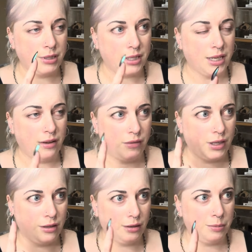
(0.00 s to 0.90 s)
to give it
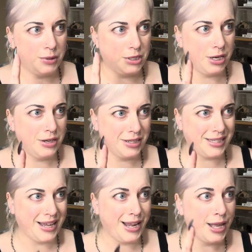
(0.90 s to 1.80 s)
the
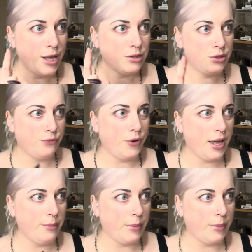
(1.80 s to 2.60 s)
opportunity to fight